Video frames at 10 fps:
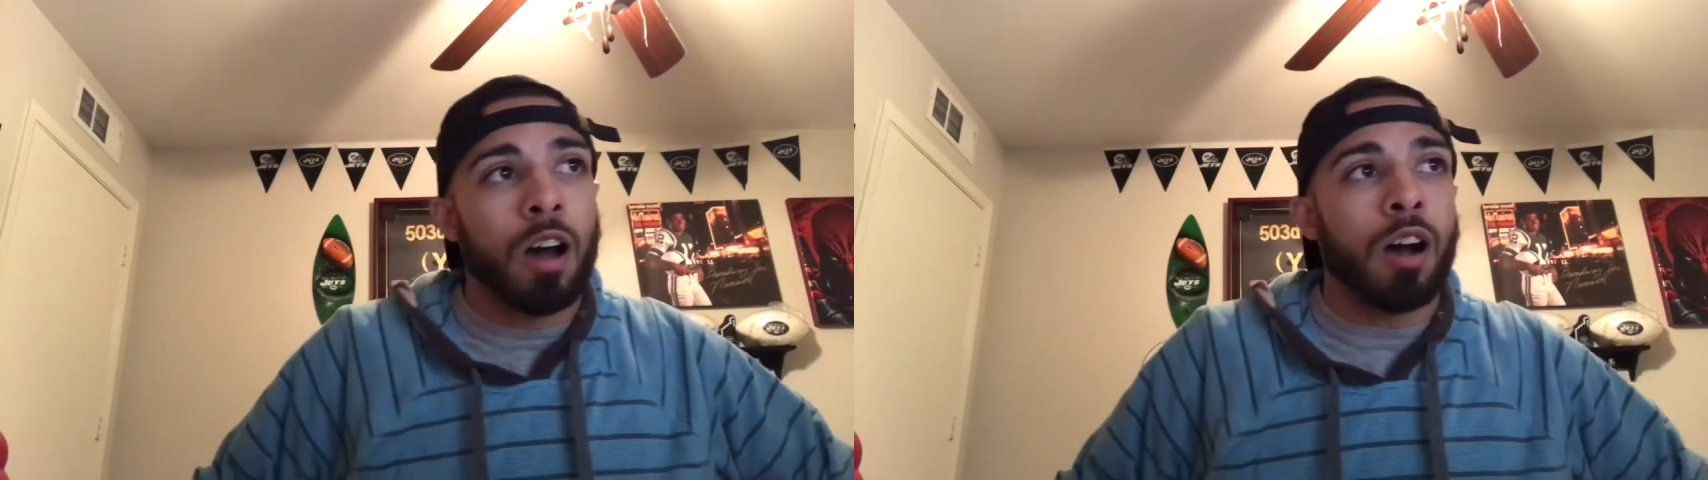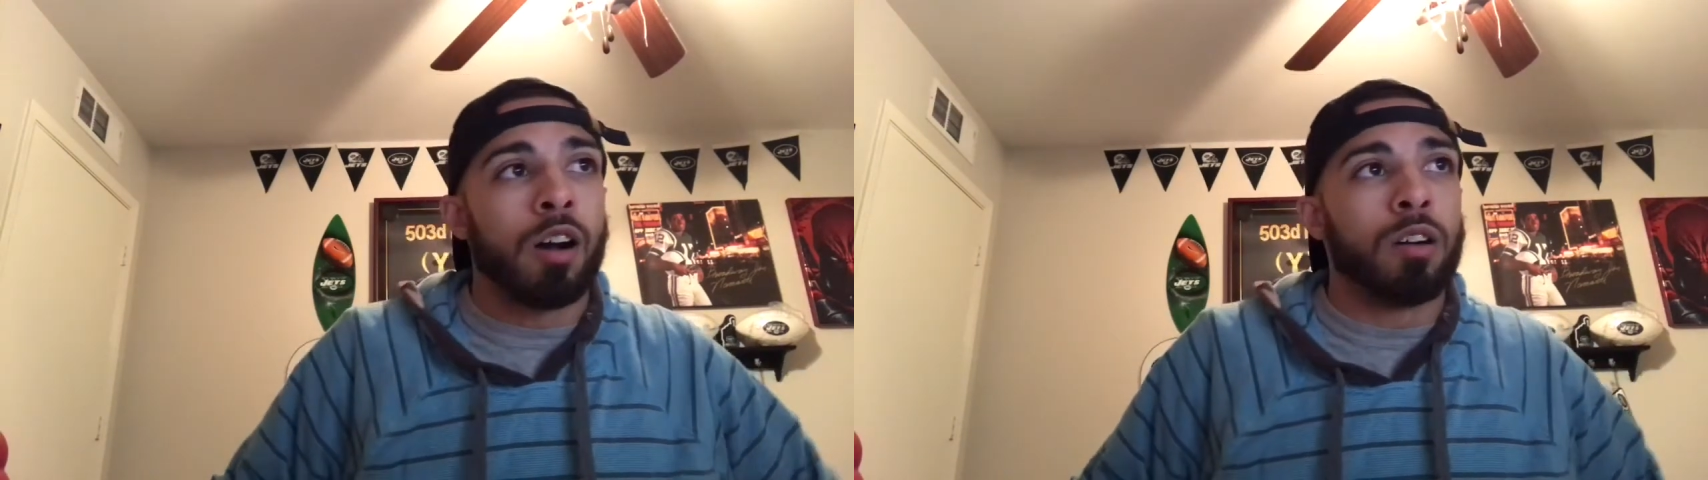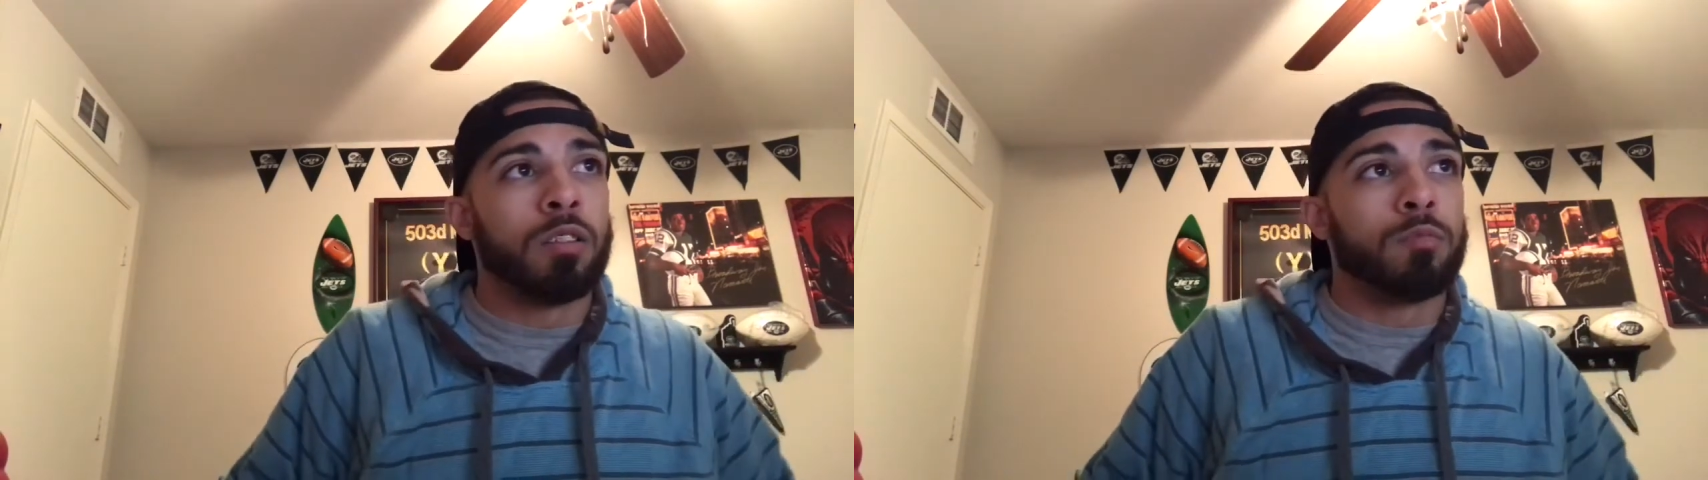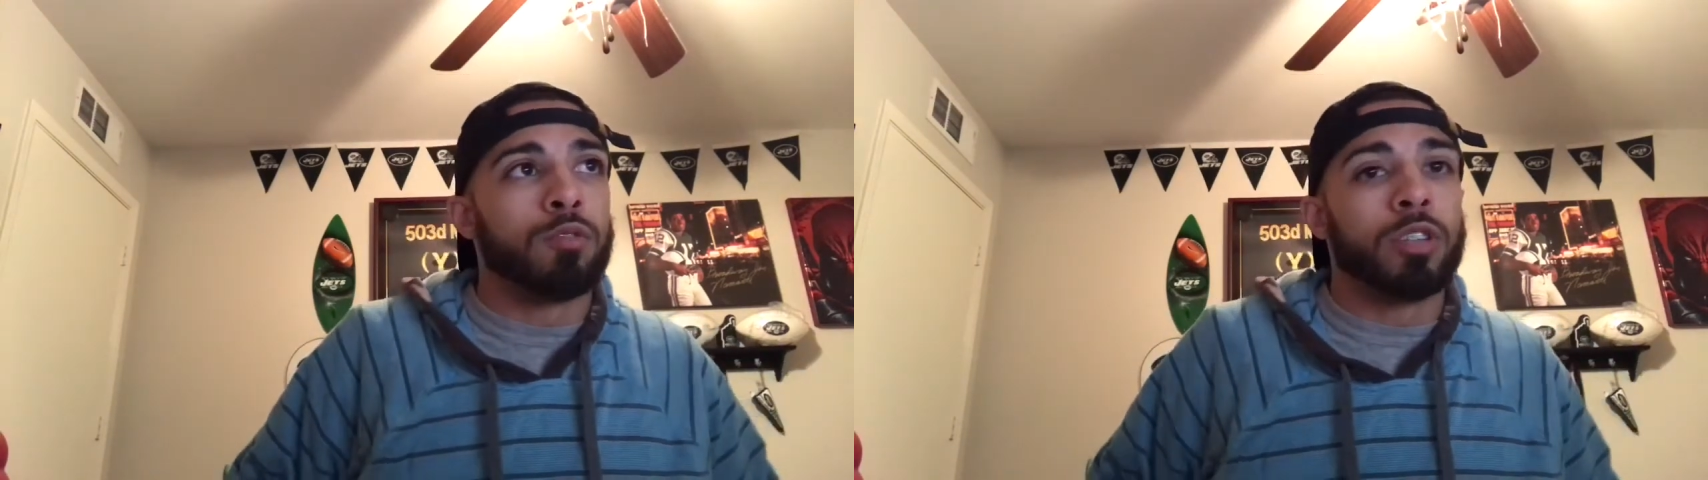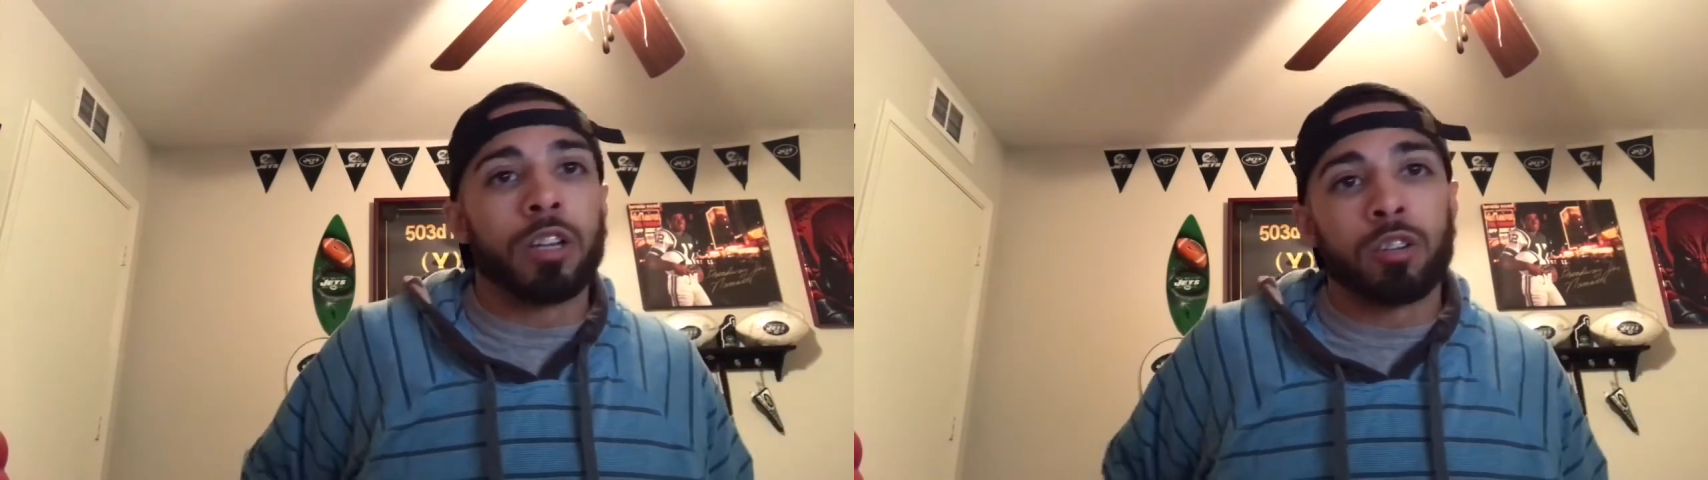
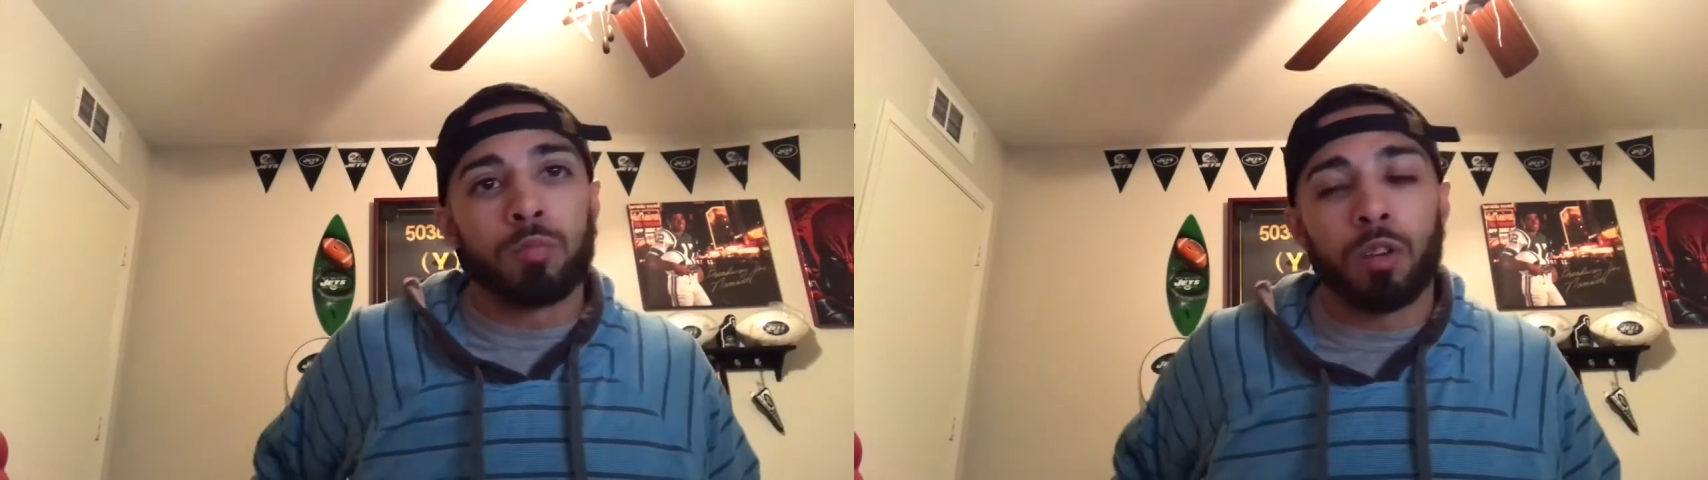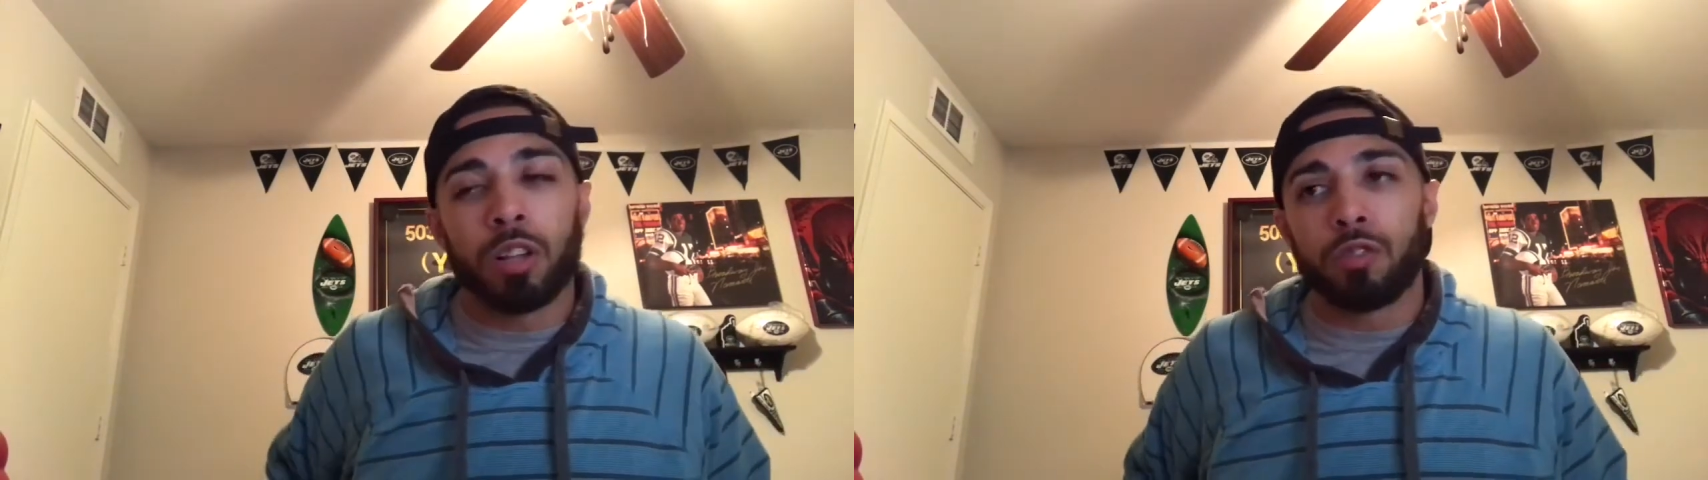you get a smaller